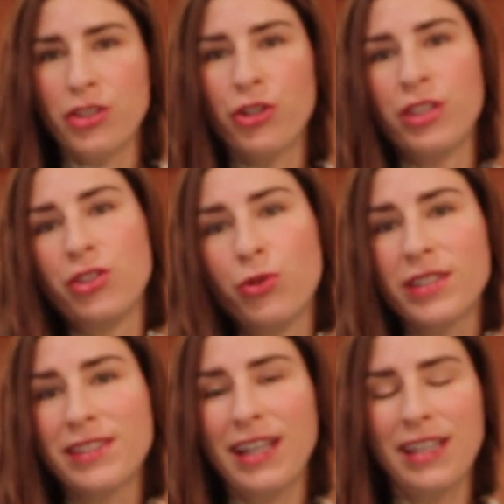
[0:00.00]
turn into
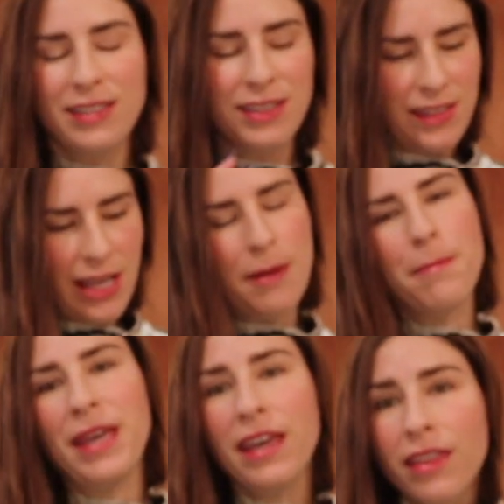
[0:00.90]
a scientist
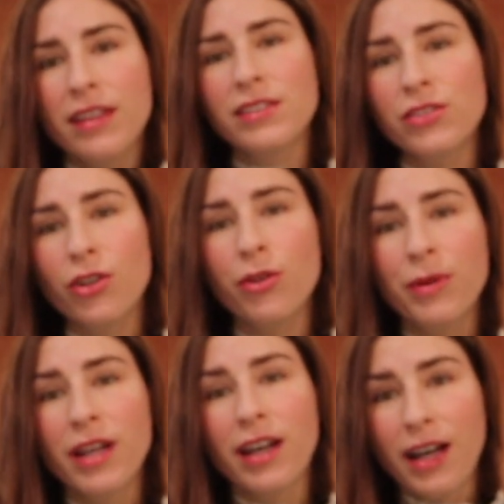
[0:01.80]
and make this
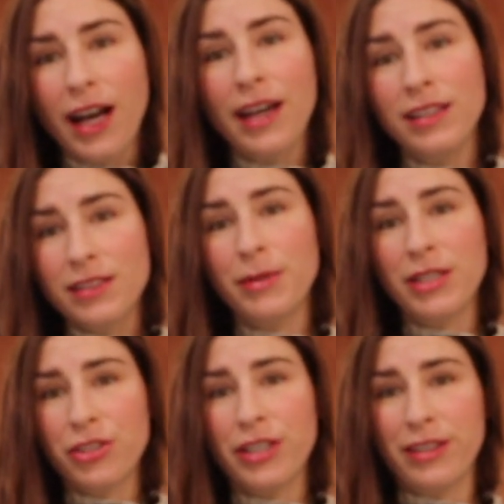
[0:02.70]
soap, I need to
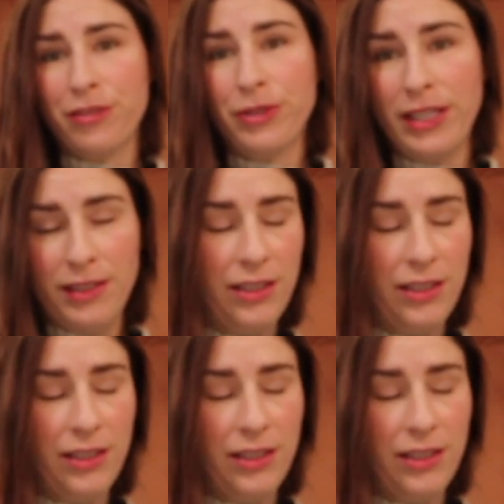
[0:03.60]
make sure I got the right